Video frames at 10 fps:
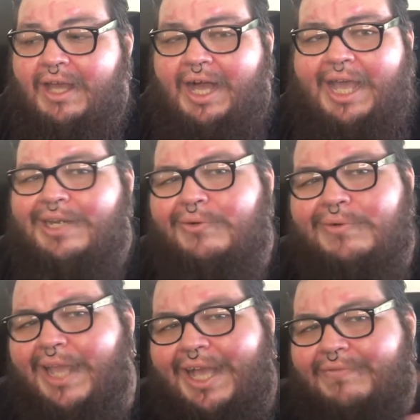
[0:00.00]
I
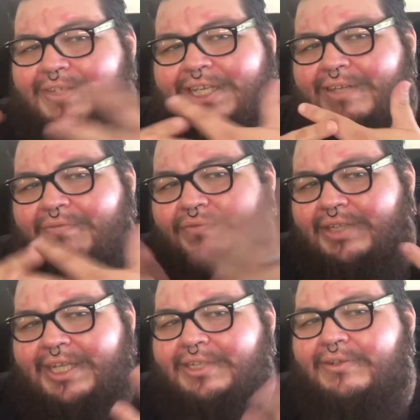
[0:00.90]
don't have to
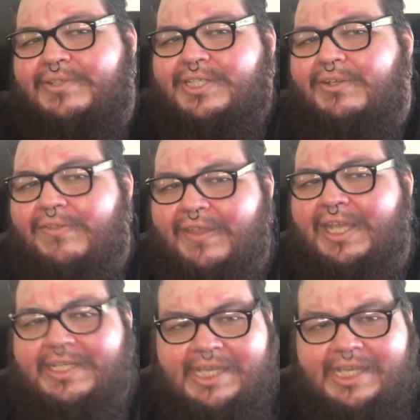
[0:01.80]
conflate those two things.